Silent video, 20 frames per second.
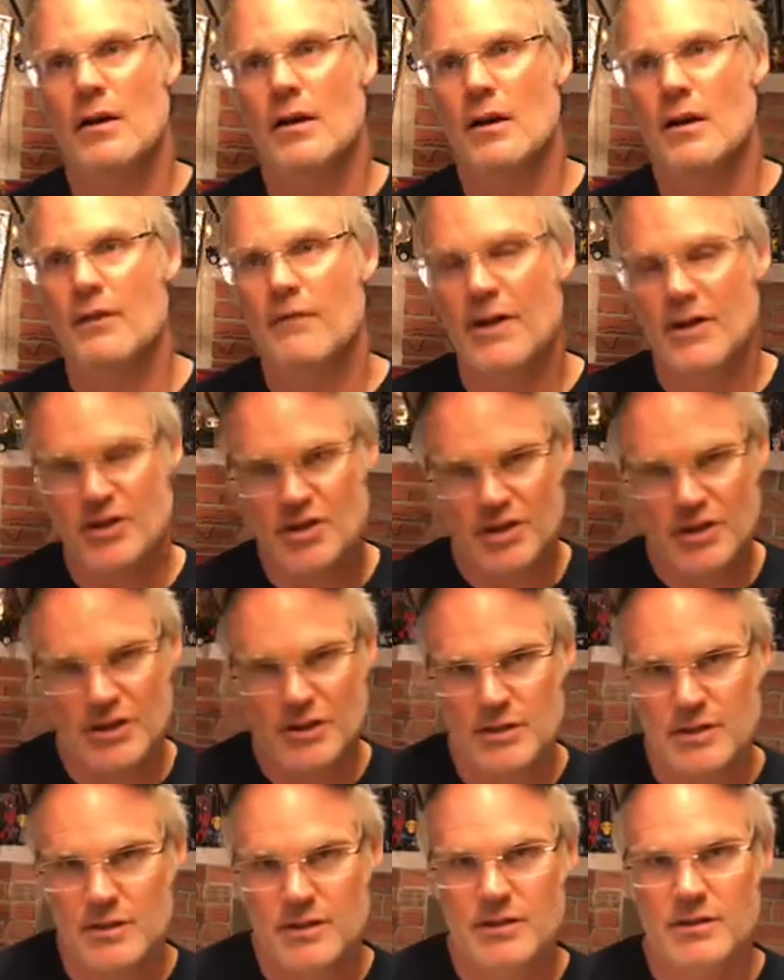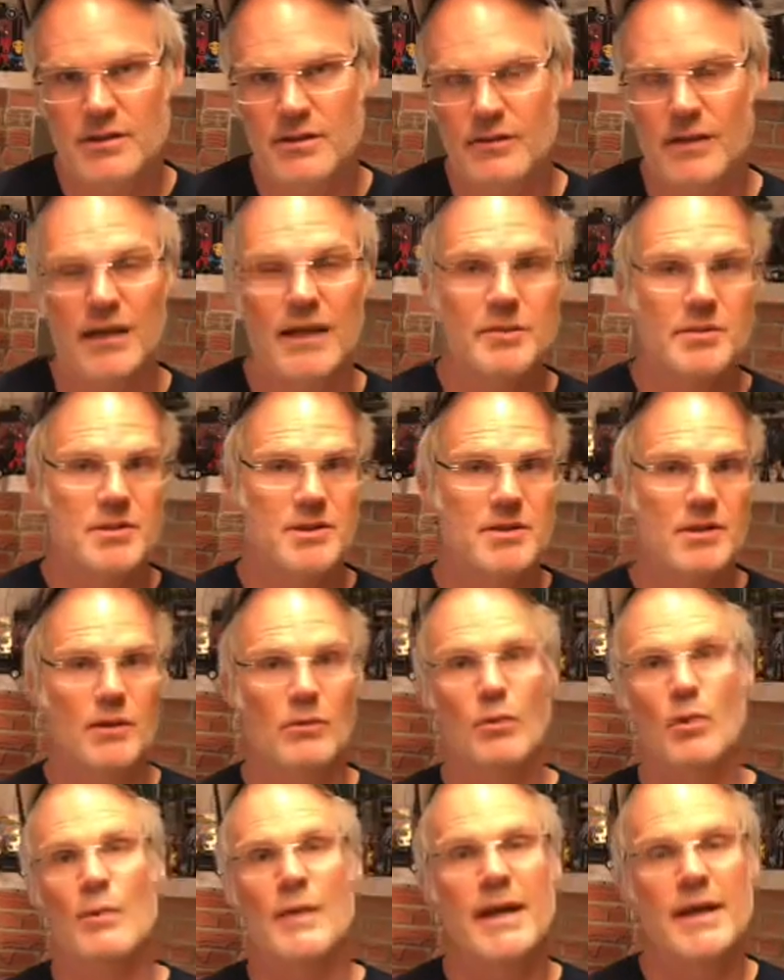eventually develops a
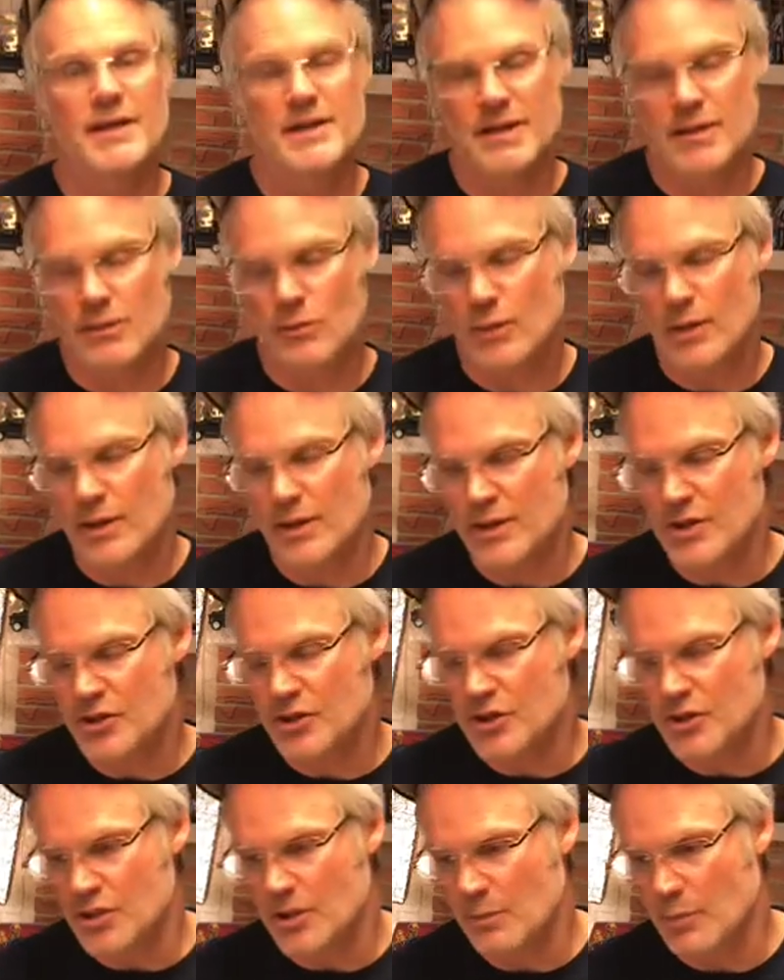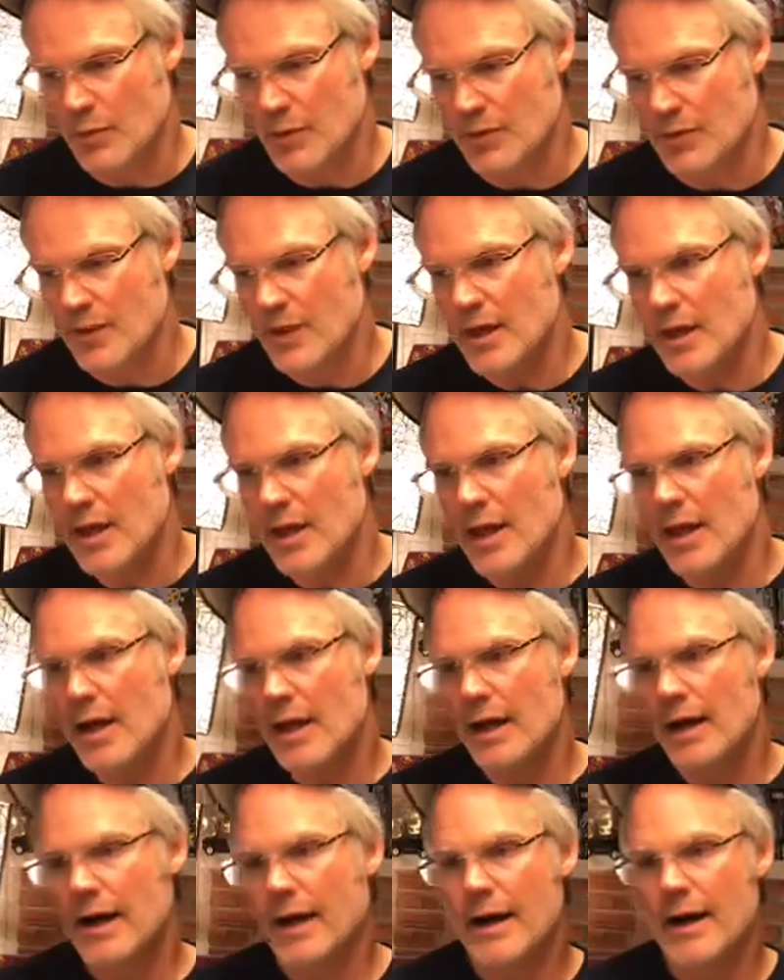romantic relationship with.
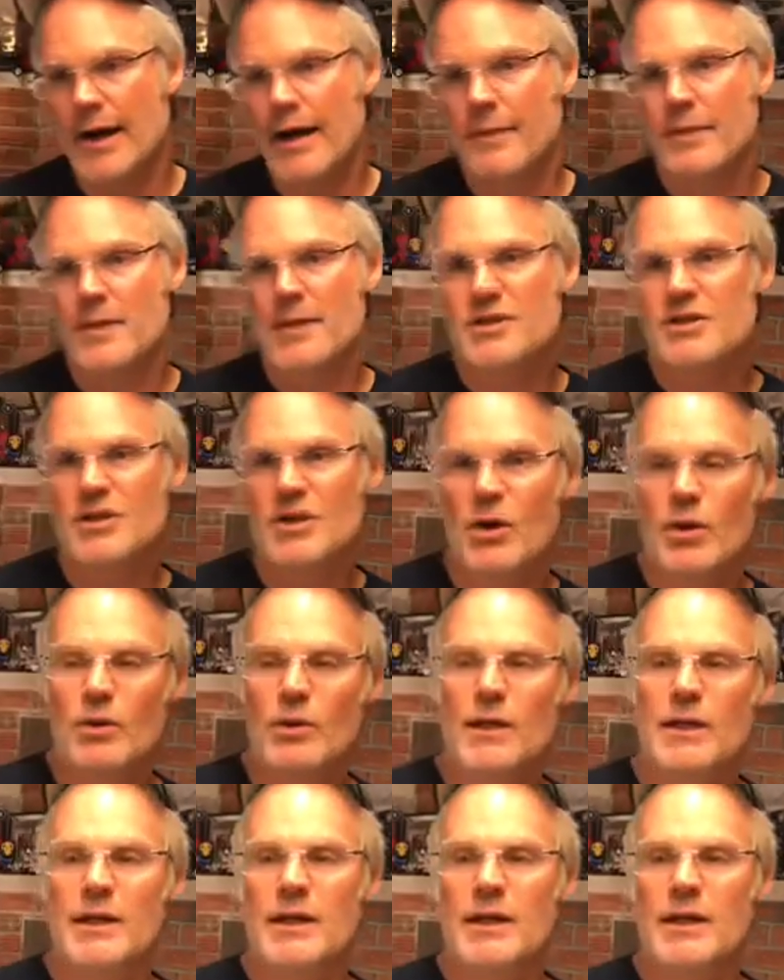Um, so